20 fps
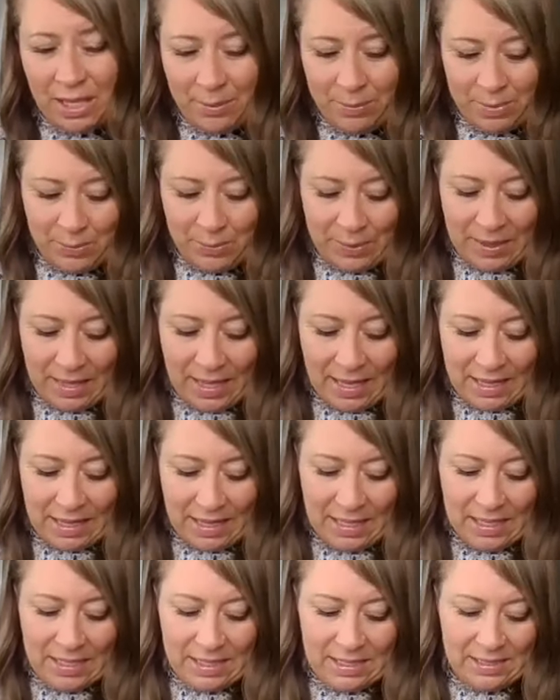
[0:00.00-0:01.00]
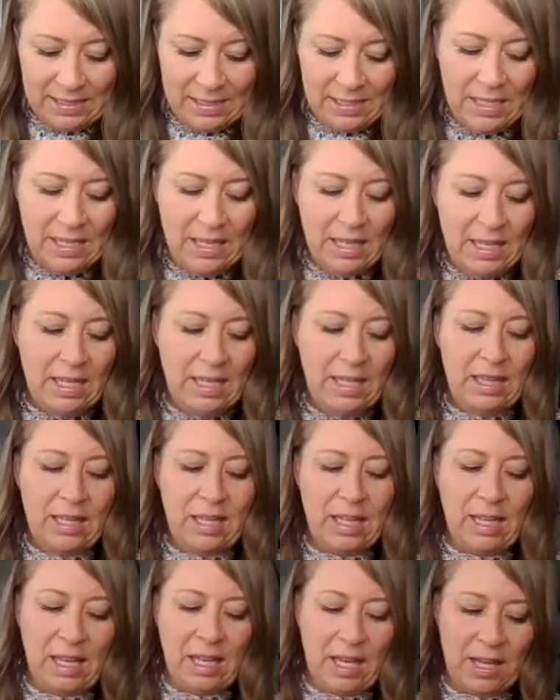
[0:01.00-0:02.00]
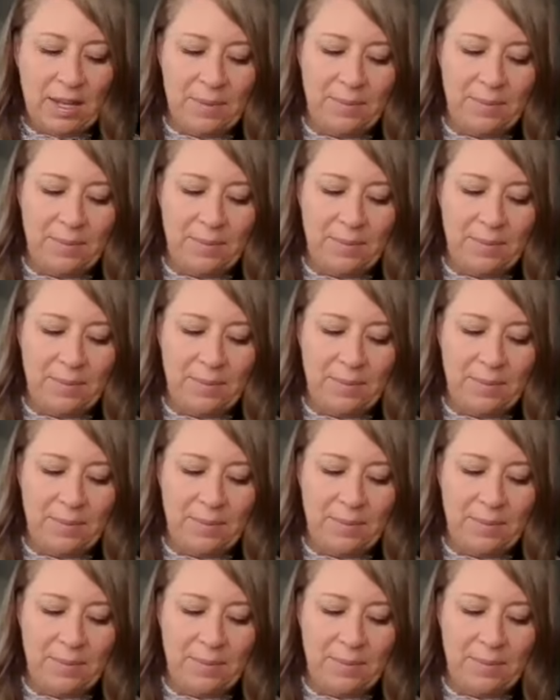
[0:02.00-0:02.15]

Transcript: helps with headaches. The